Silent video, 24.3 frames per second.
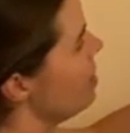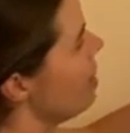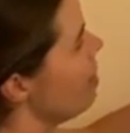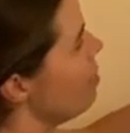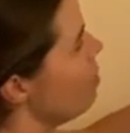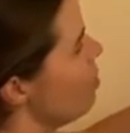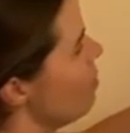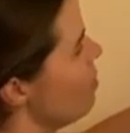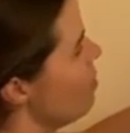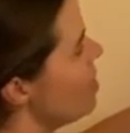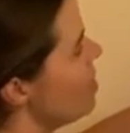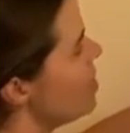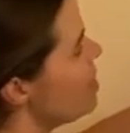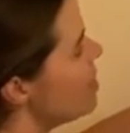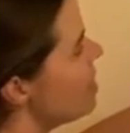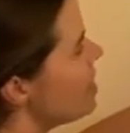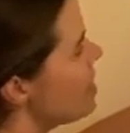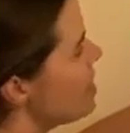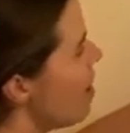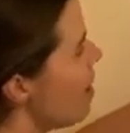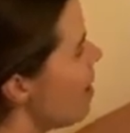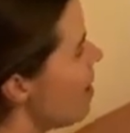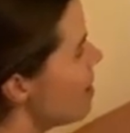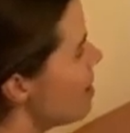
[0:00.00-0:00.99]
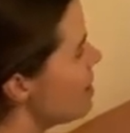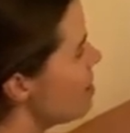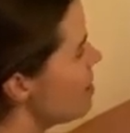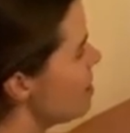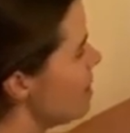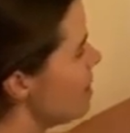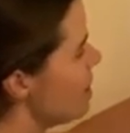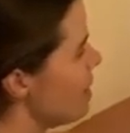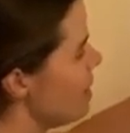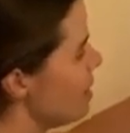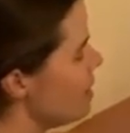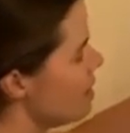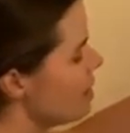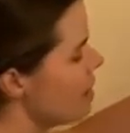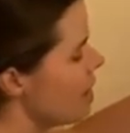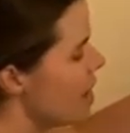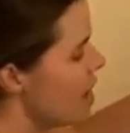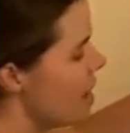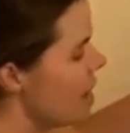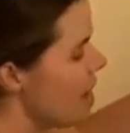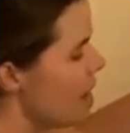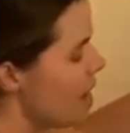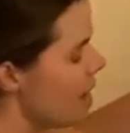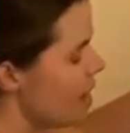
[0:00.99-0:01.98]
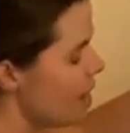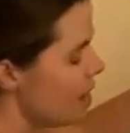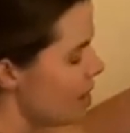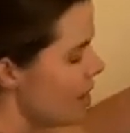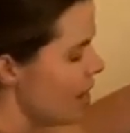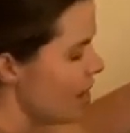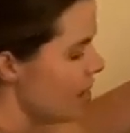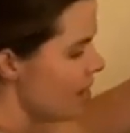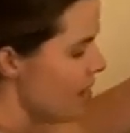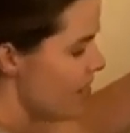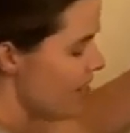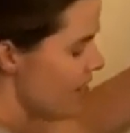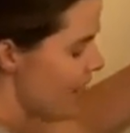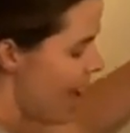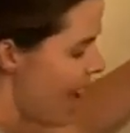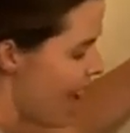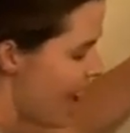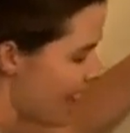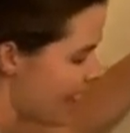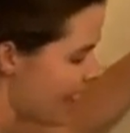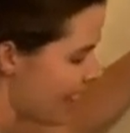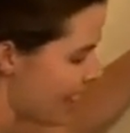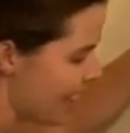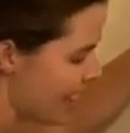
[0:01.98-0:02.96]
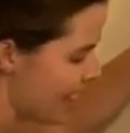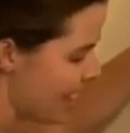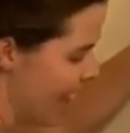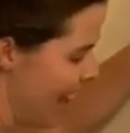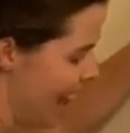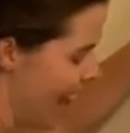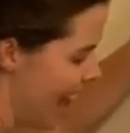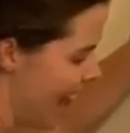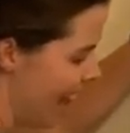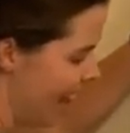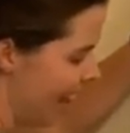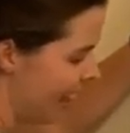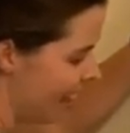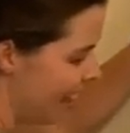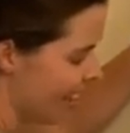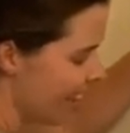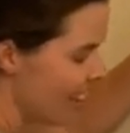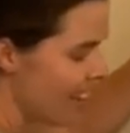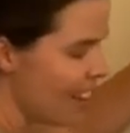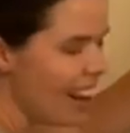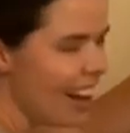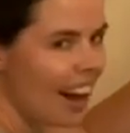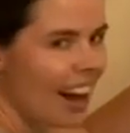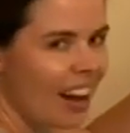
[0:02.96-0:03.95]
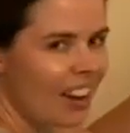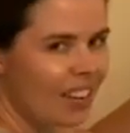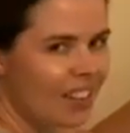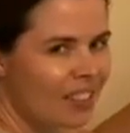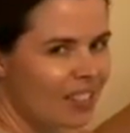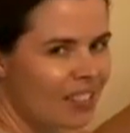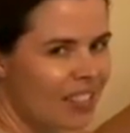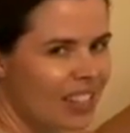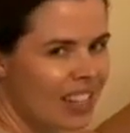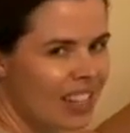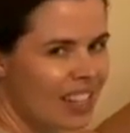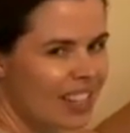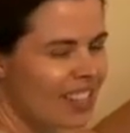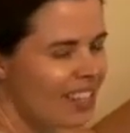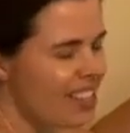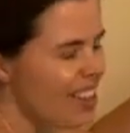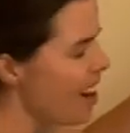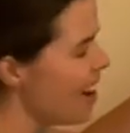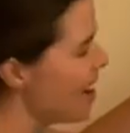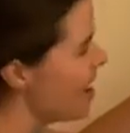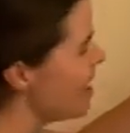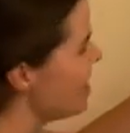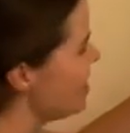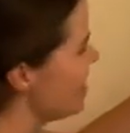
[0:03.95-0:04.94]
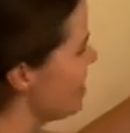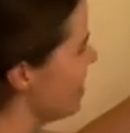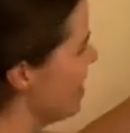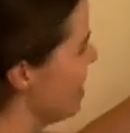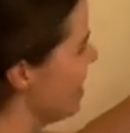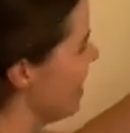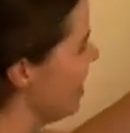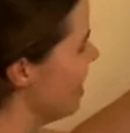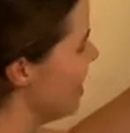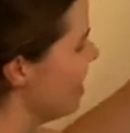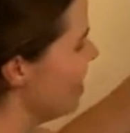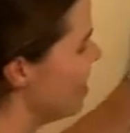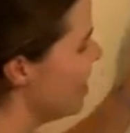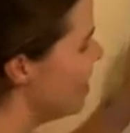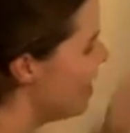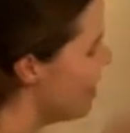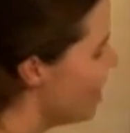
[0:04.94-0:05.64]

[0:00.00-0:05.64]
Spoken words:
10. We're in the 90s. Then the next 10 after 90